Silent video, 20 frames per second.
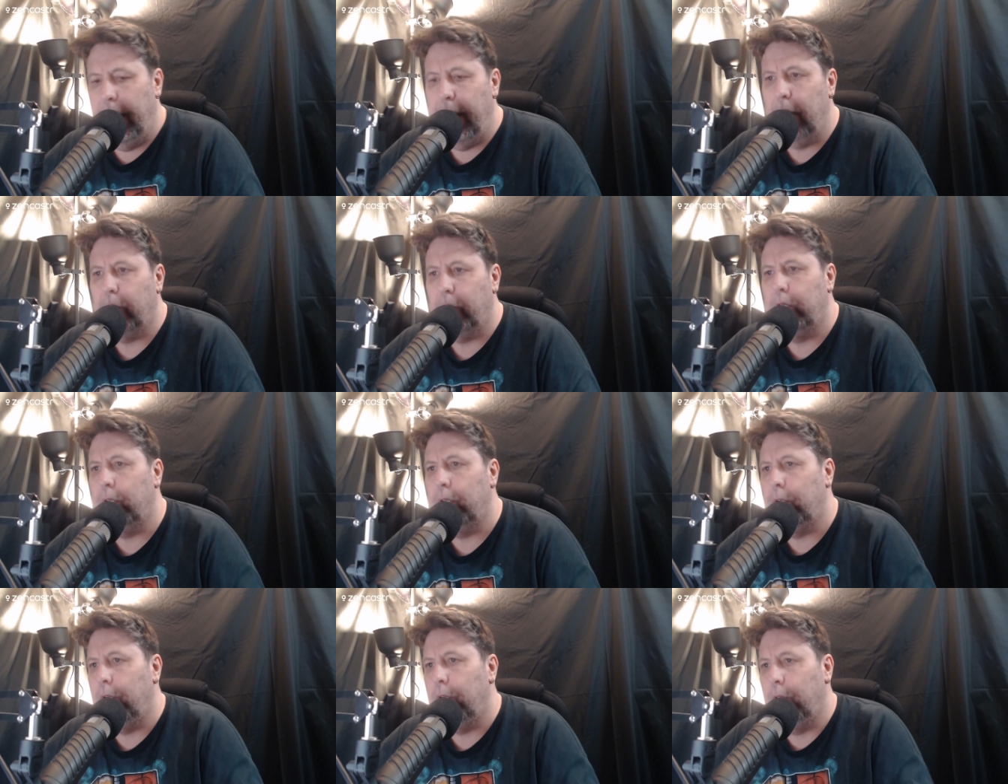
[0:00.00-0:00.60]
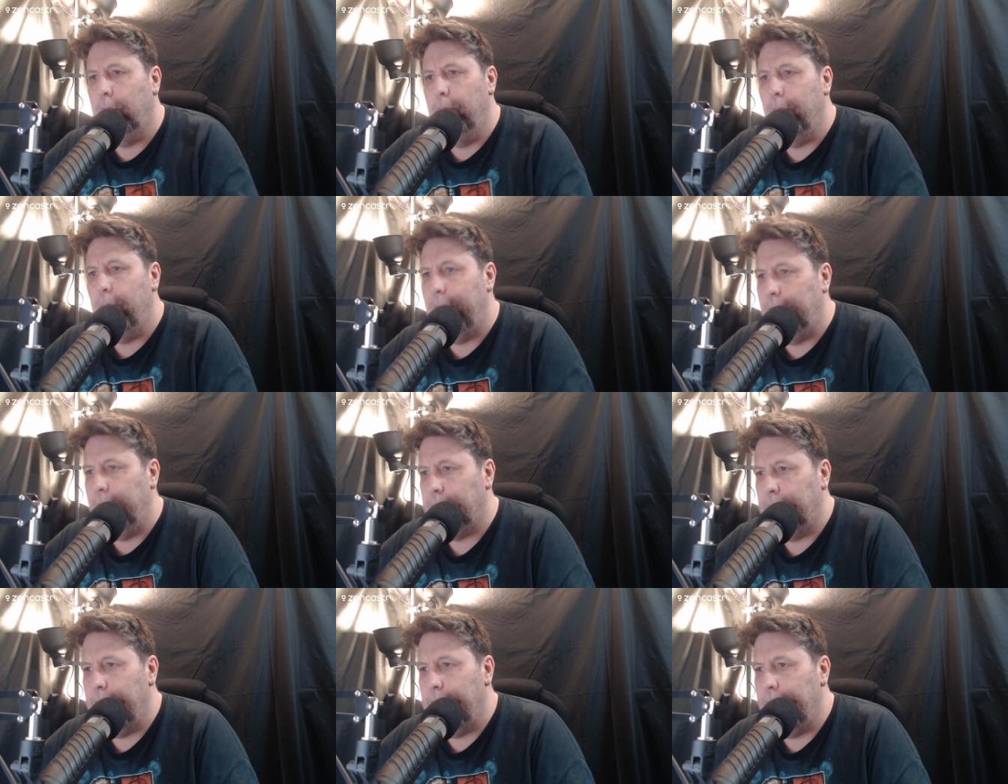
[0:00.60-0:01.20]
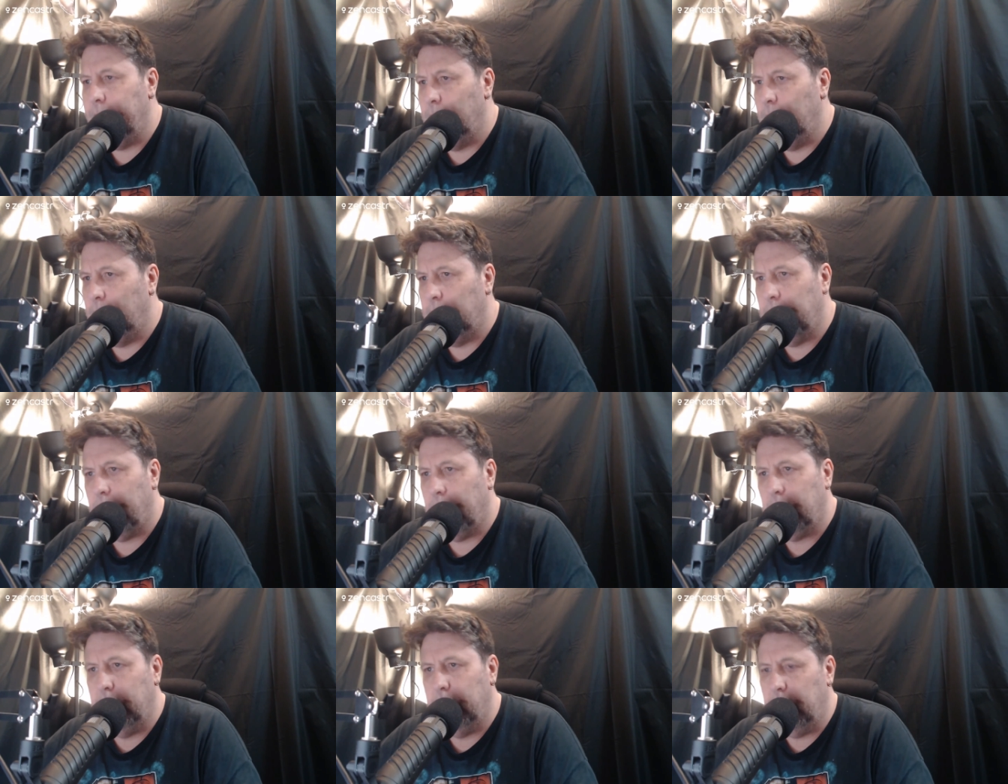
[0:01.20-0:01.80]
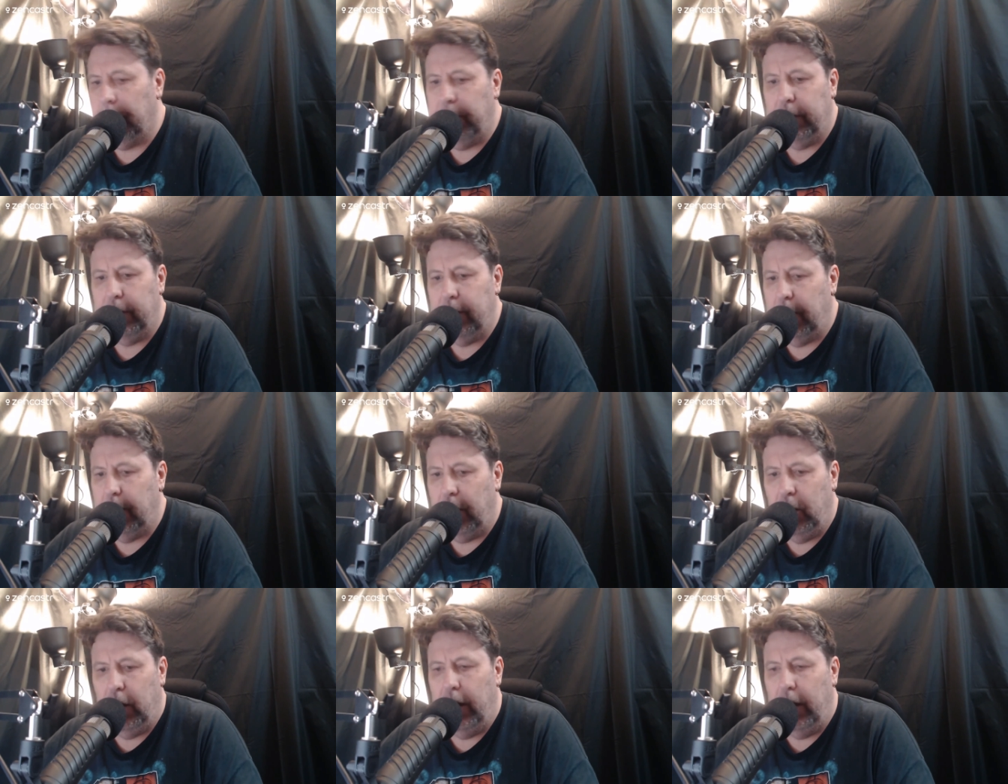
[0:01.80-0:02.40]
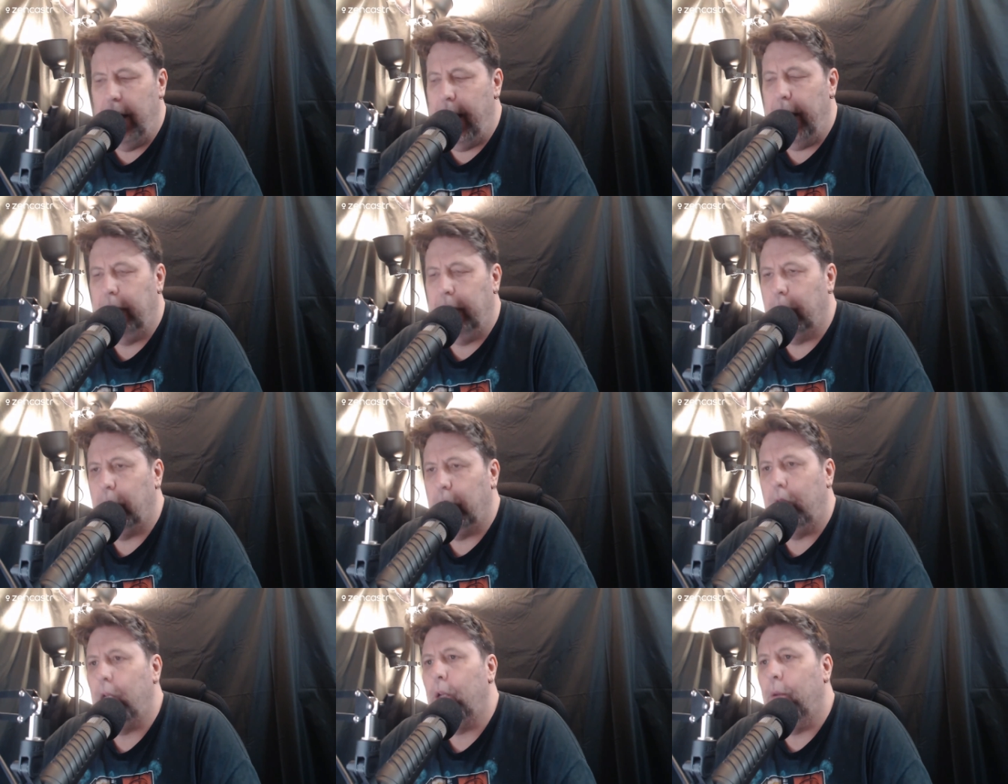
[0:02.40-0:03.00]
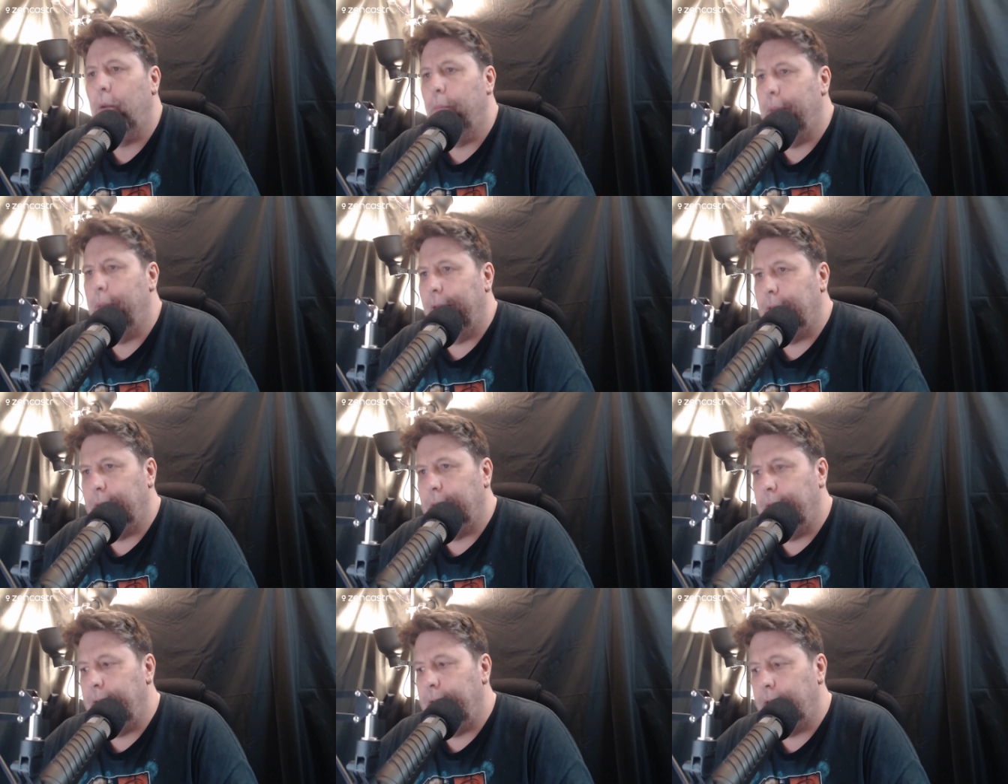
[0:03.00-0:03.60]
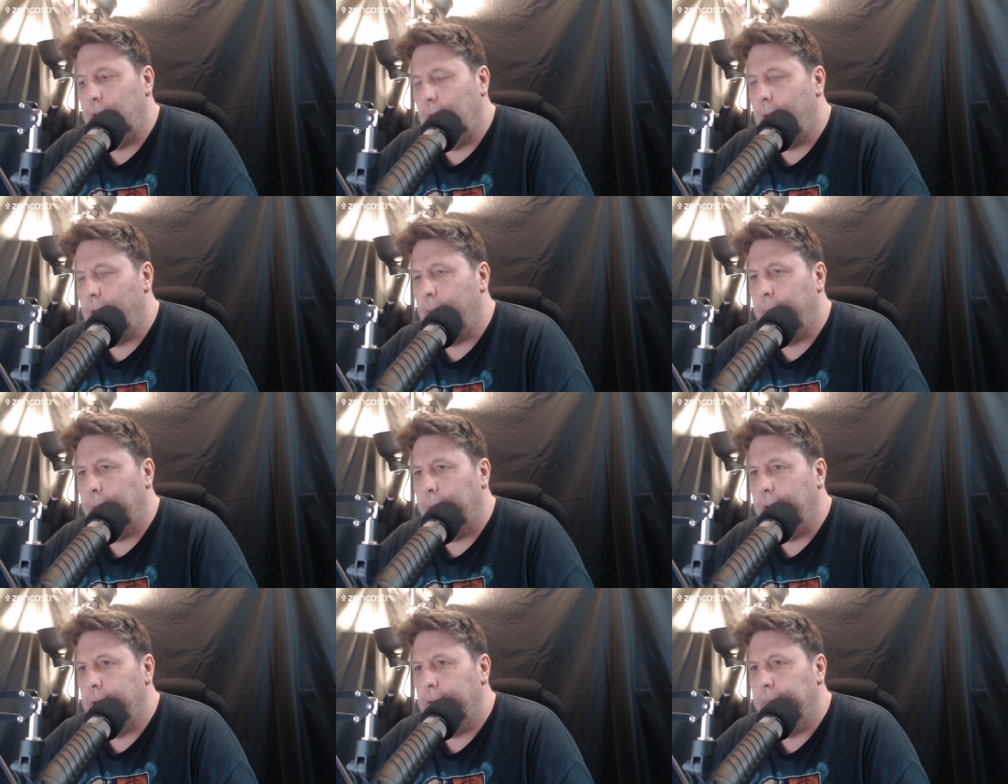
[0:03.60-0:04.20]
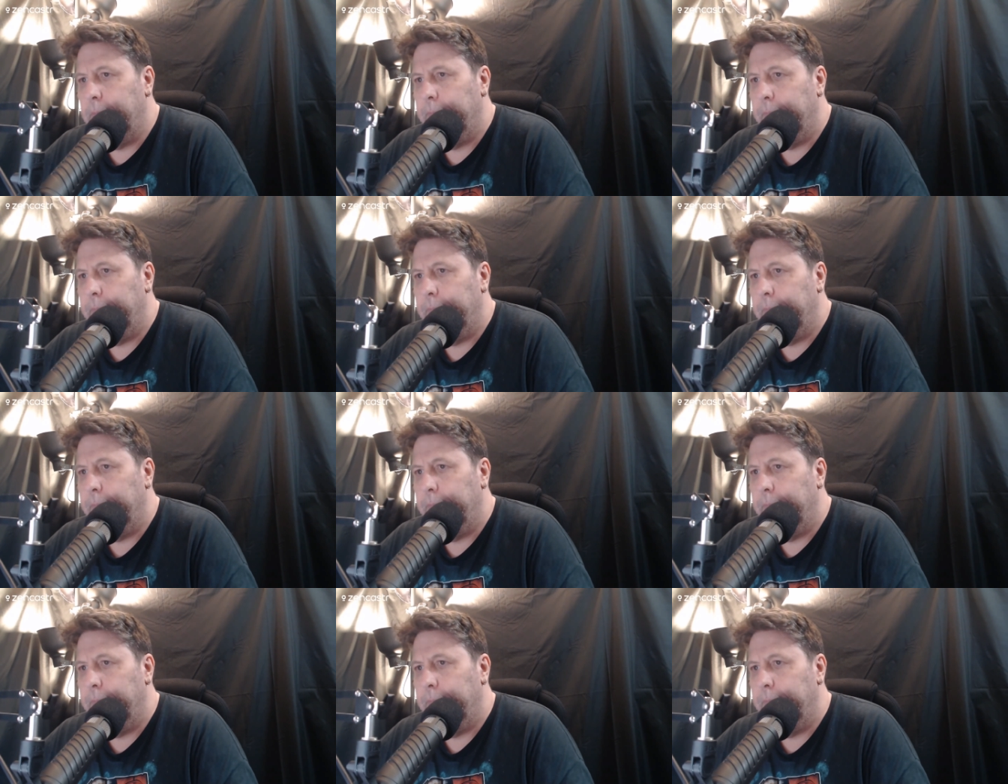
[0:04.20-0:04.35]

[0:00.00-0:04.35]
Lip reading: How do you make that juxtaposition? How do you make that jump?